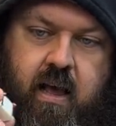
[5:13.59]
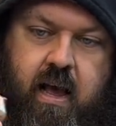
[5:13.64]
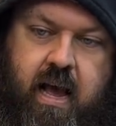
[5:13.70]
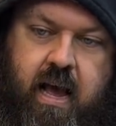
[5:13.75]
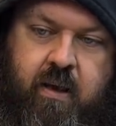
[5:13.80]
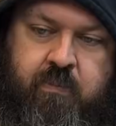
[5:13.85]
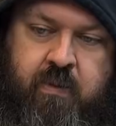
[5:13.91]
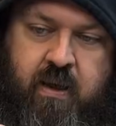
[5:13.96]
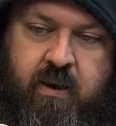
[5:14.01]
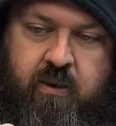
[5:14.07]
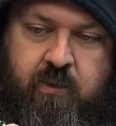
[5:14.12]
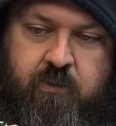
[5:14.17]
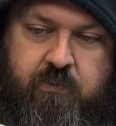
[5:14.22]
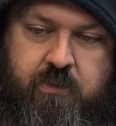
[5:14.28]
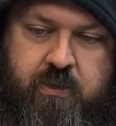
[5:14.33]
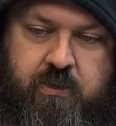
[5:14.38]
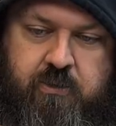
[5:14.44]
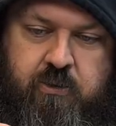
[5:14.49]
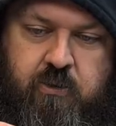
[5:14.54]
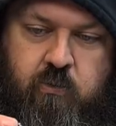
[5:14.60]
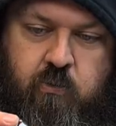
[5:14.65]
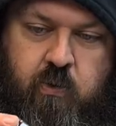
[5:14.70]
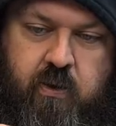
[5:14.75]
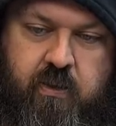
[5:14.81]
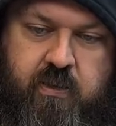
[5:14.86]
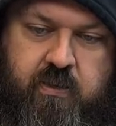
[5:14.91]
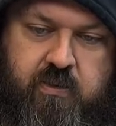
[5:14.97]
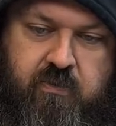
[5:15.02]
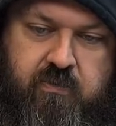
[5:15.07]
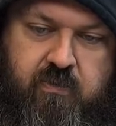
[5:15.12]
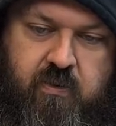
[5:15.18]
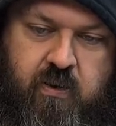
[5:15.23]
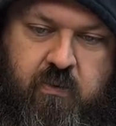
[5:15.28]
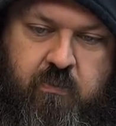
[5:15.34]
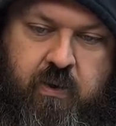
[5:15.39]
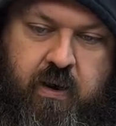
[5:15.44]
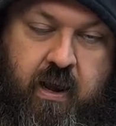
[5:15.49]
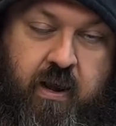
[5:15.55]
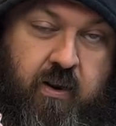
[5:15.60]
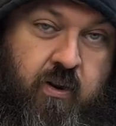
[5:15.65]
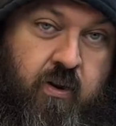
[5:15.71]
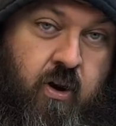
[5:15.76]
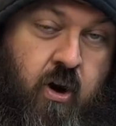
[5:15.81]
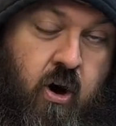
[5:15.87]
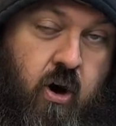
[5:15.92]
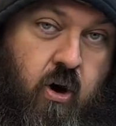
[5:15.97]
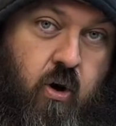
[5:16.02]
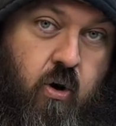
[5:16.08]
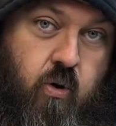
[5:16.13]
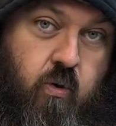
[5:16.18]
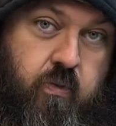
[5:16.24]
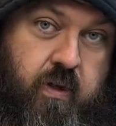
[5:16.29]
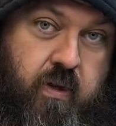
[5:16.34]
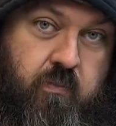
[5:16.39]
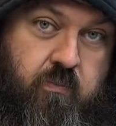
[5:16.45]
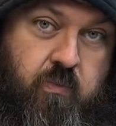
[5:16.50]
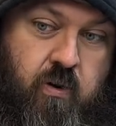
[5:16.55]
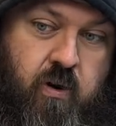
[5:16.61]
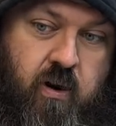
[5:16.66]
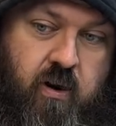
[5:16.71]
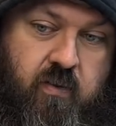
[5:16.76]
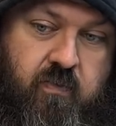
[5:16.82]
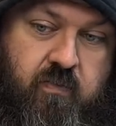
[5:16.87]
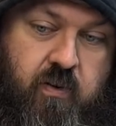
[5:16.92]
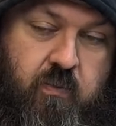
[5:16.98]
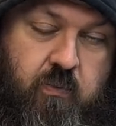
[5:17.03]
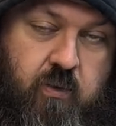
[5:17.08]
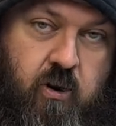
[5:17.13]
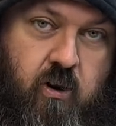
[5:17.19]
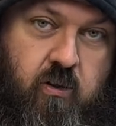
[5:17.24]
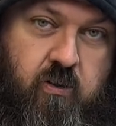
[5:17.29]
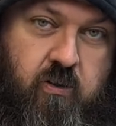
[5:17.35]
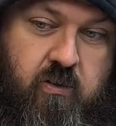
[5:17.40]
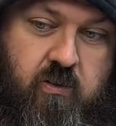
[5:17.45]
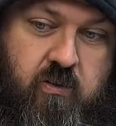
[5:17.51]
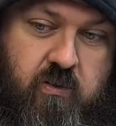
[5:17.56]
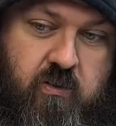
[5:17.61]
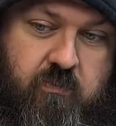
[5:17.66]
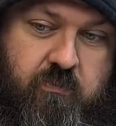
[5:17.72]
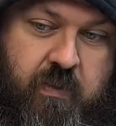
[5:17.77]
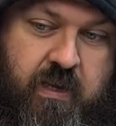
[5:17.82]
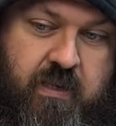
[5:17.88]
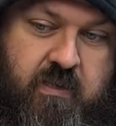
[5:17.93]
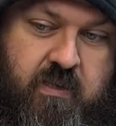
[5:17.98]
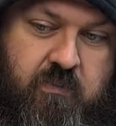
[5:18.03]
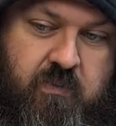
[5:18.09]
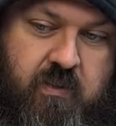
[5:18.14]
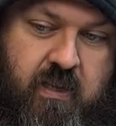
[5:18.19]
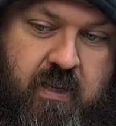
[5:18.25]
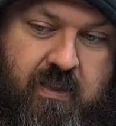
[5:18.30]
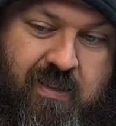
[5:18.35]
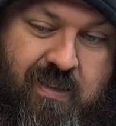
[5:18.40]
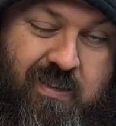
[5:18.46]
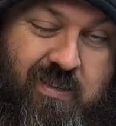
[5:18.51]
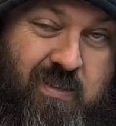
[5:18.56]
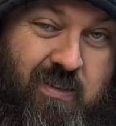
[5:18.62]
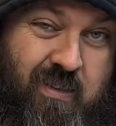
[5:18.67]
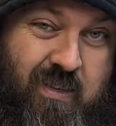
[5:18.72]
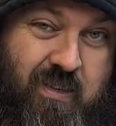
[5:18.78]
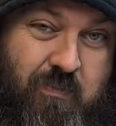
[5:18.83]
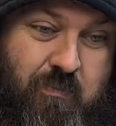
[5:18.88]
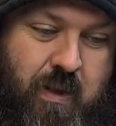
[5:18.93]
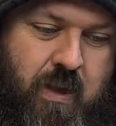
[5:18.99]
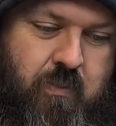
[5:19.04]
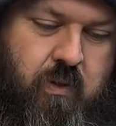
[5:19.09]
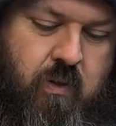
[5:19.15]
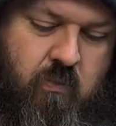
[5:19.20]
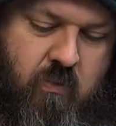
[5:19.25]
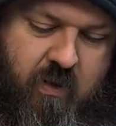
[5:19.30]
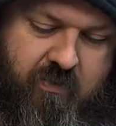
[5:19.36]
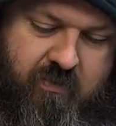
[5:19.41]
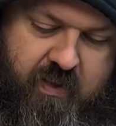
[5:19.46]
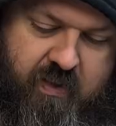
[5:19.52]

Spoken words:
I'm not 100% sure where these are from, but I know that Mark from Crawler Cult makes something like this, so this may be one of